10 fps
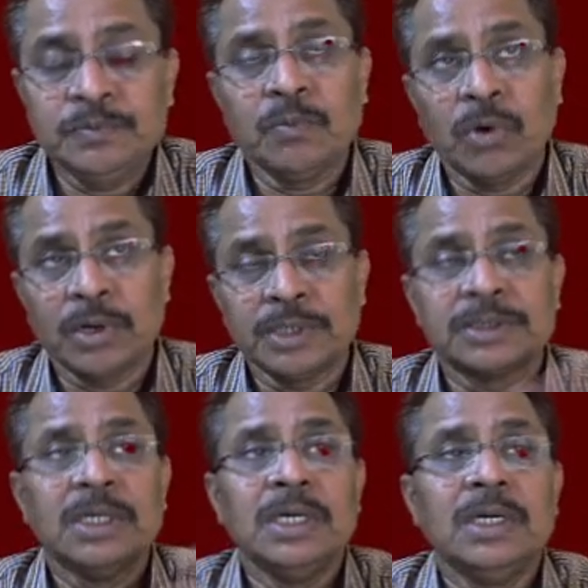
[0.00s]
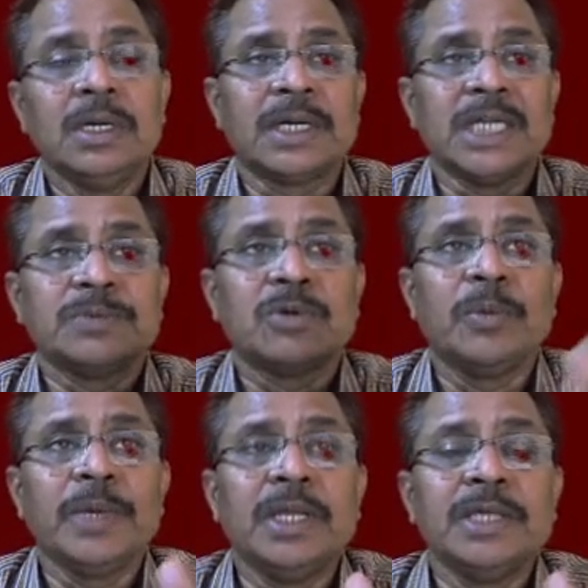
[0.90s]
for its transfer
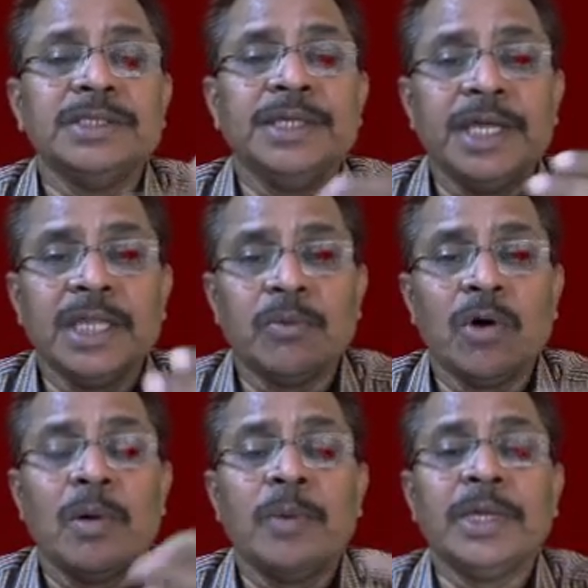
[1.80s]
of energy in the form of